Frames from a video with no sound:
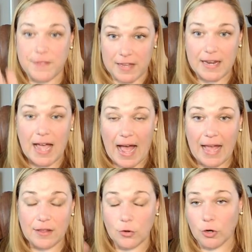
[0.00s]
then
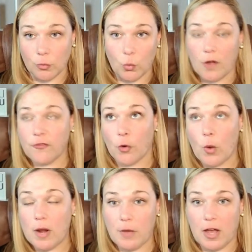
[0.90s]
or what for
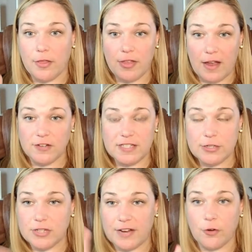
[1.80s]
1 month, every
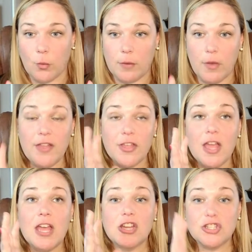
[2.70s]
single day for 1 month,
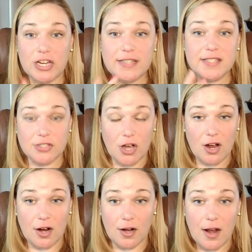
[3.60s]
chances
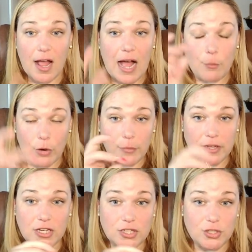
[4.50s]
are I'm
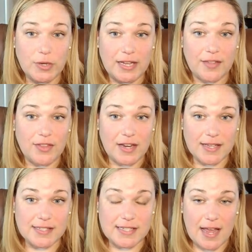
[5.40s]
probably going to do it again the
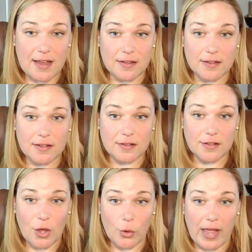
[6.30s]
next day.
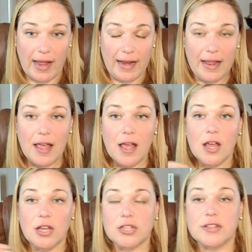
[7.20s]
Okay.
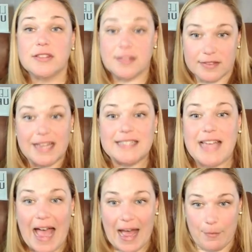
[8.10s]
That's
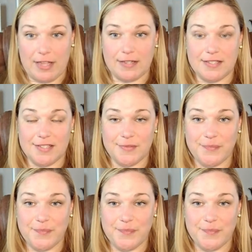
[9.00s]
habit.